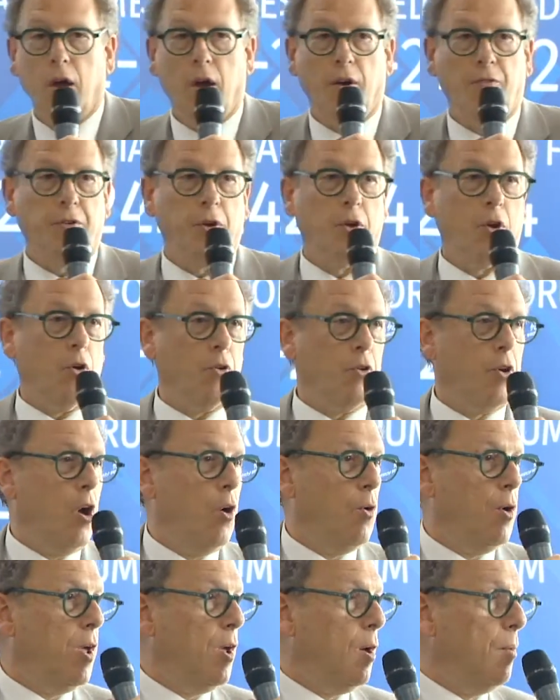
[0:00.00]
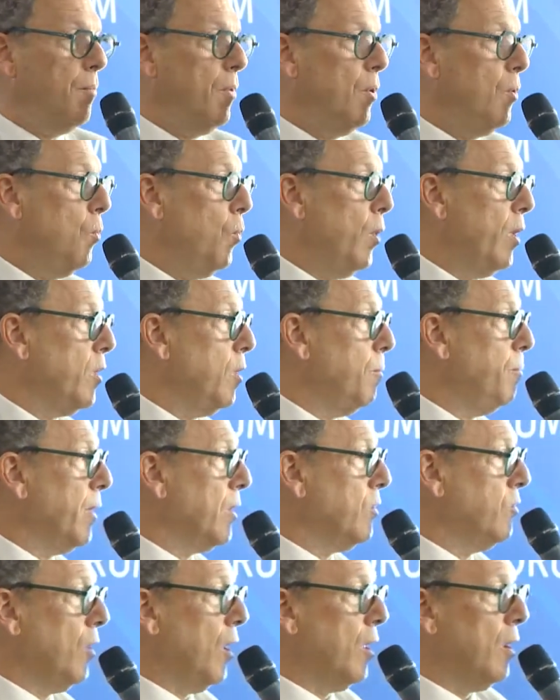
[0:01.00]
If you don't know him, William
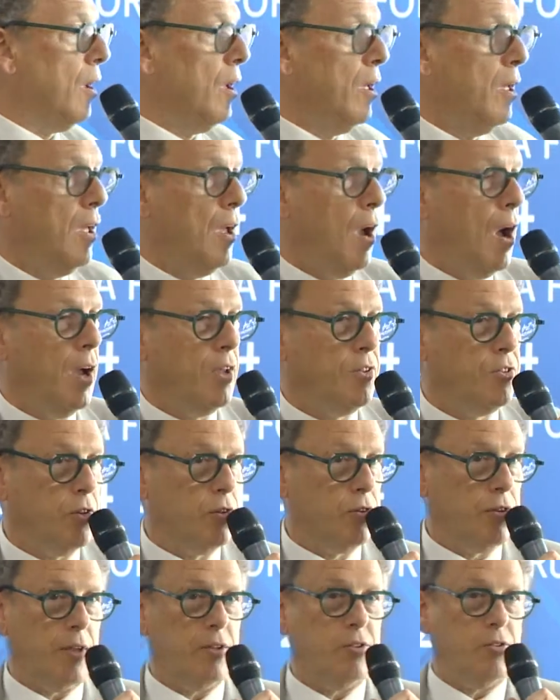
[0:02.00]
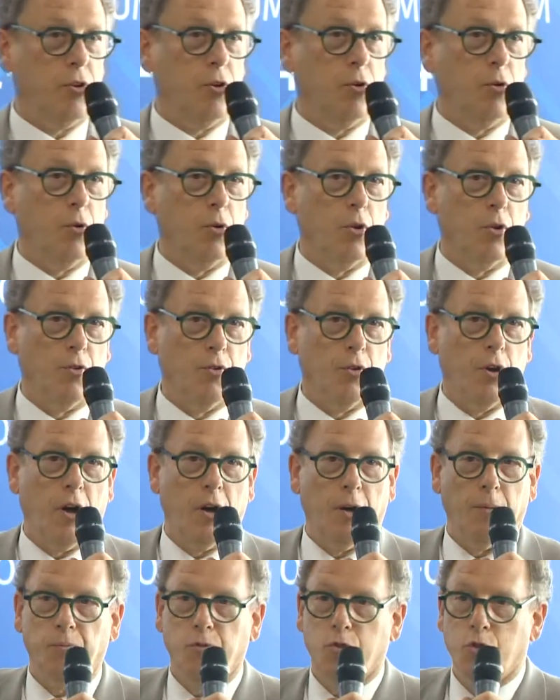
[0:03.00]
McDonough, I suggest you
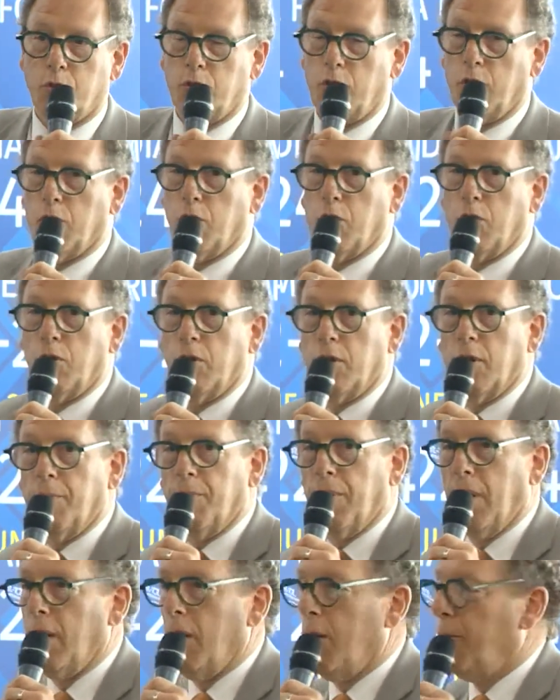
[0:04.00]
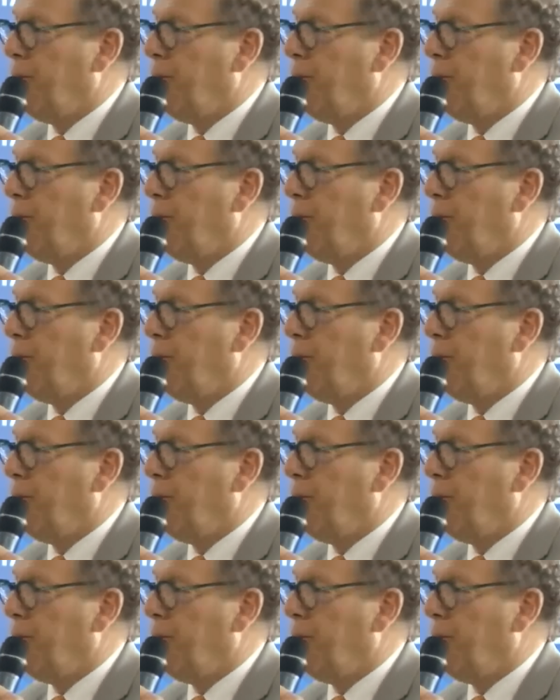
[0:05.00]
Google him.